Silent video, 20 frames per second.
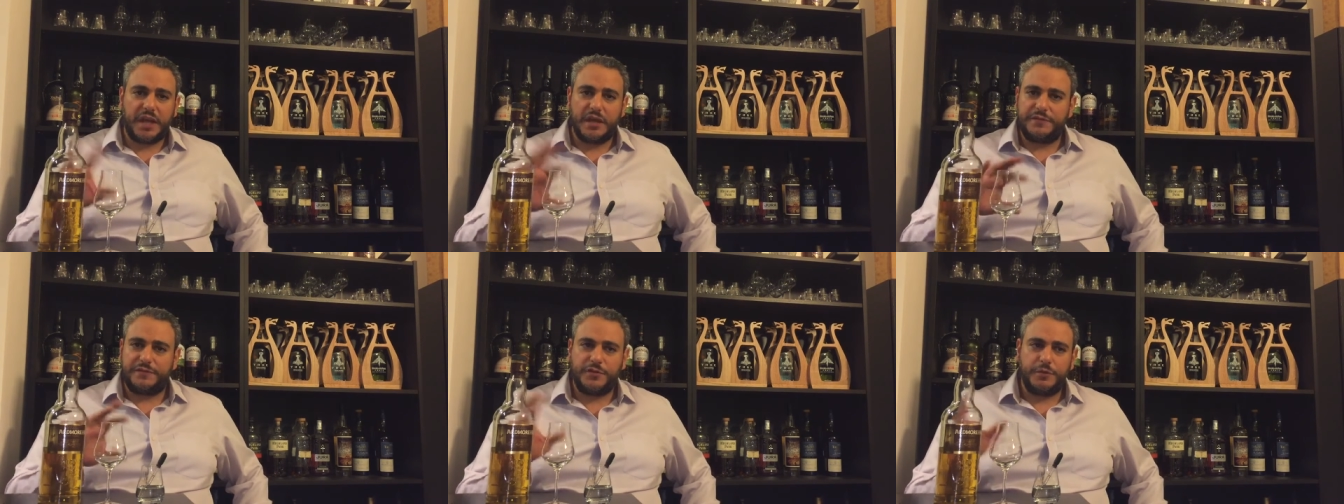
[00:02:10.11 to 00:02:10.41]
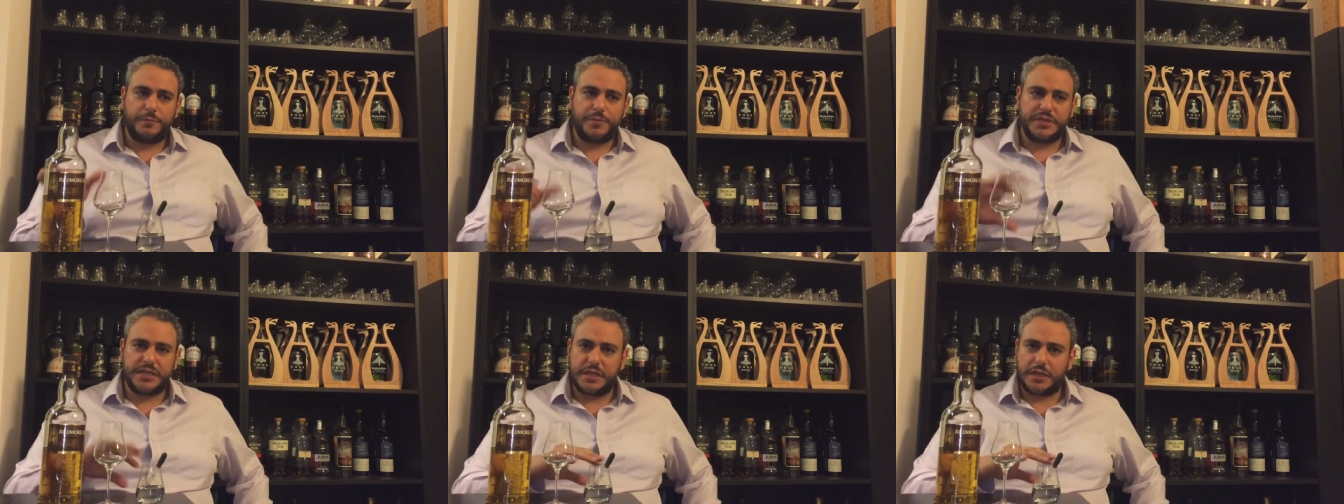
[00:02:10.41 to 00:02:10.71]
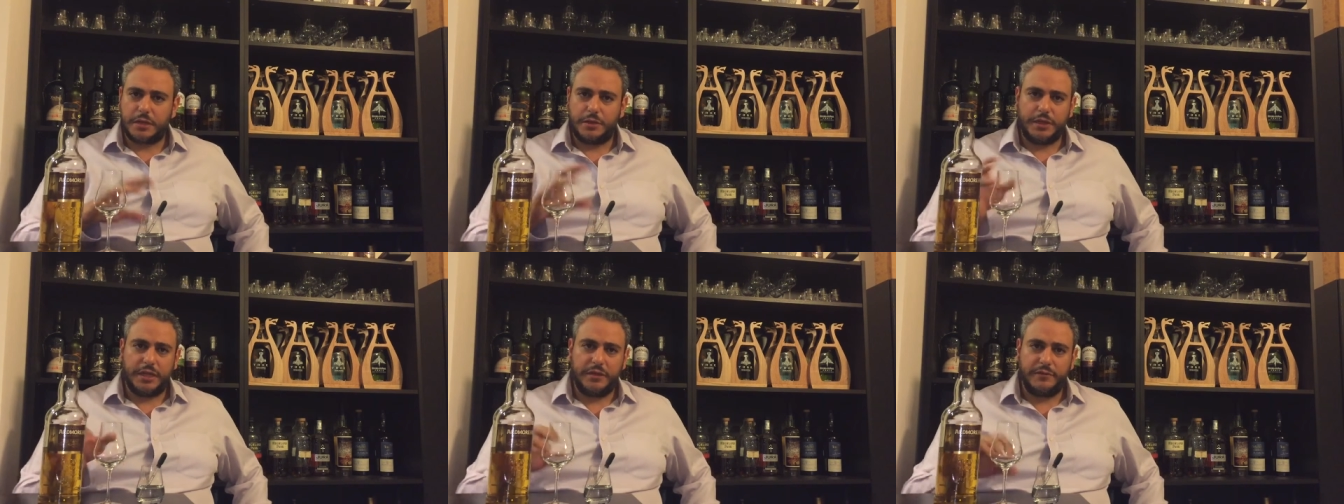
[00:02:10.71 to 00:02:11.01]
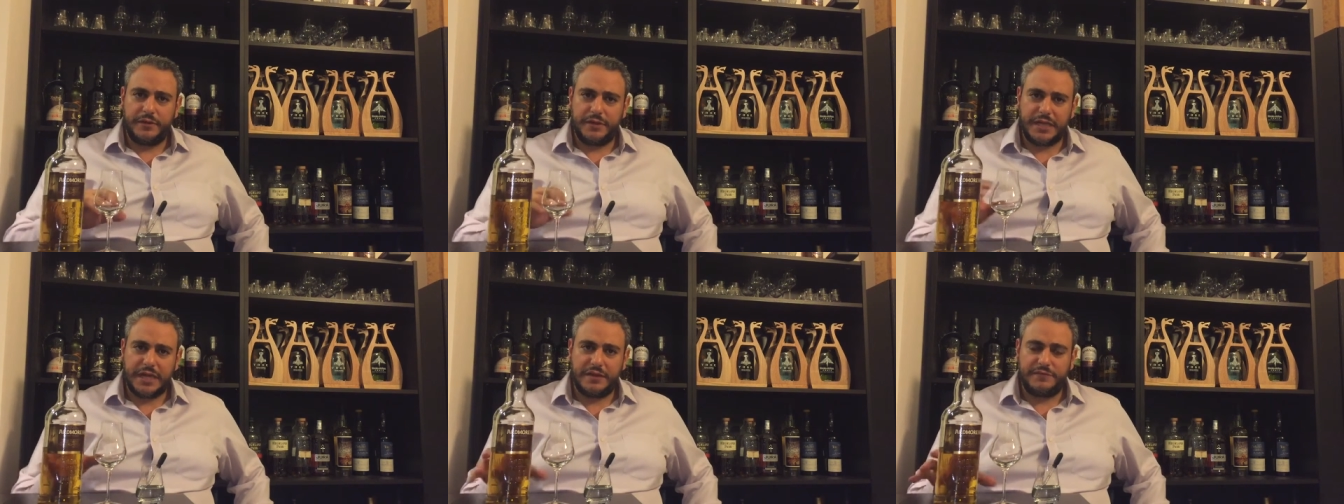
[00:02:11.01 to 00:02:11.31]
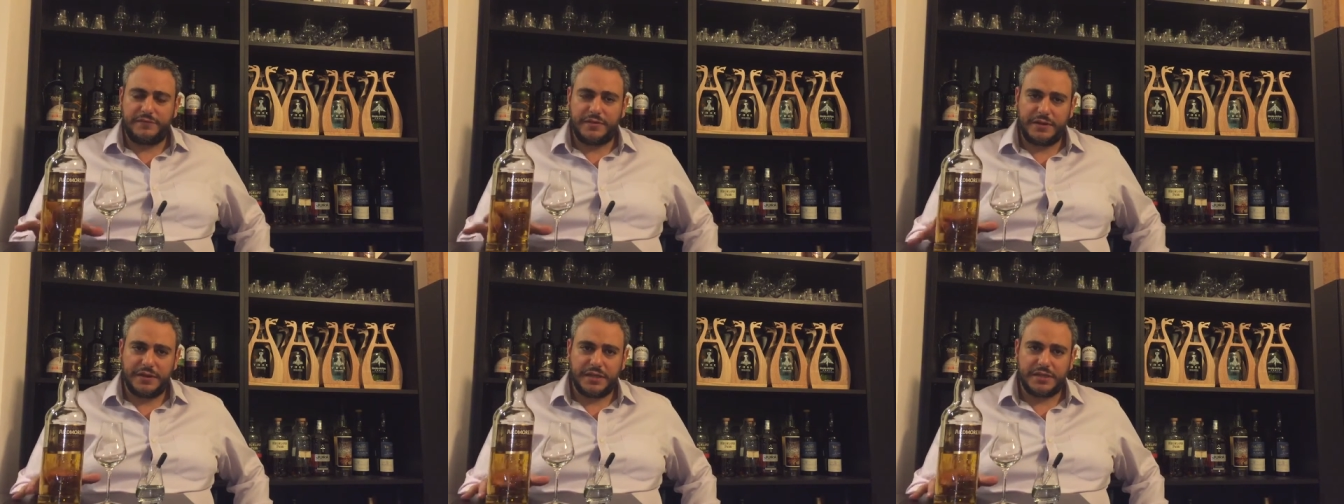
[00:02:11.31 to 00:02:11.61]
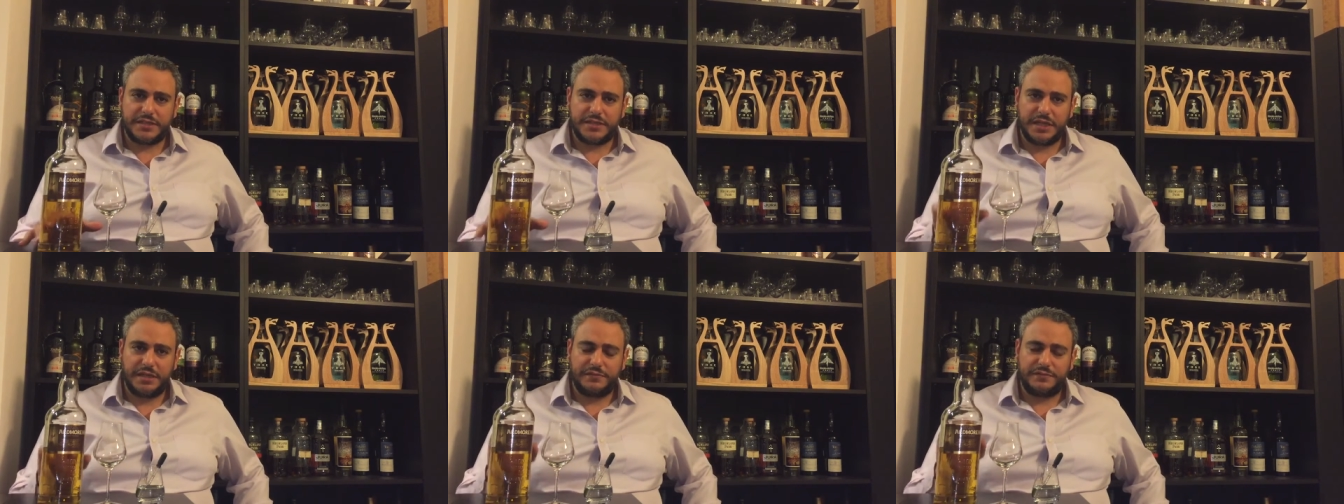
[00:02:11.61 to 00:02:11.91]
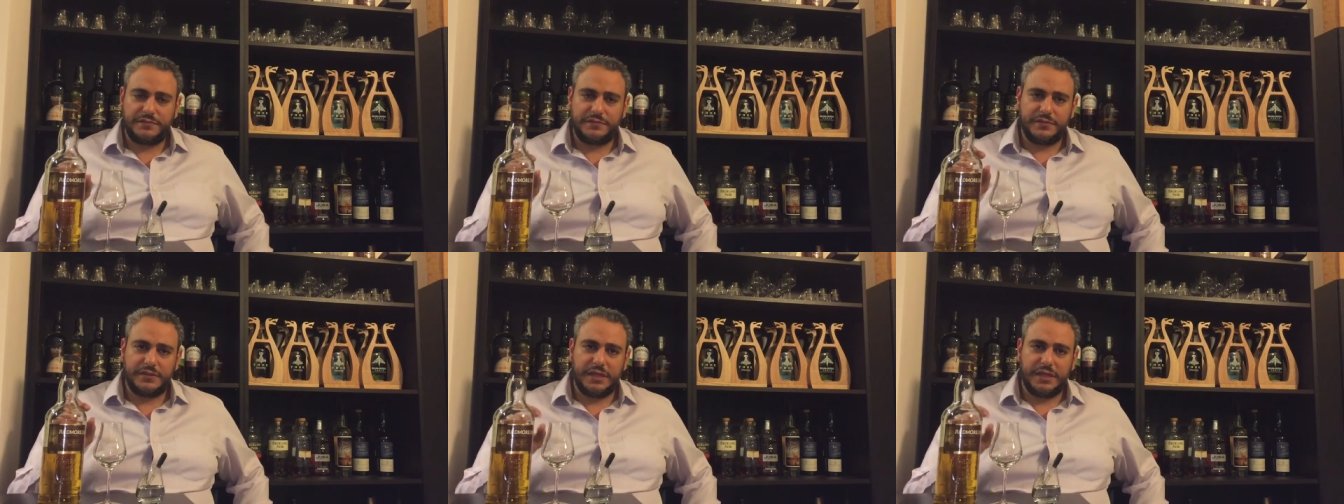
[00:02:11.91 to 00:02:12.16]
A few percent go here and there for other stuff,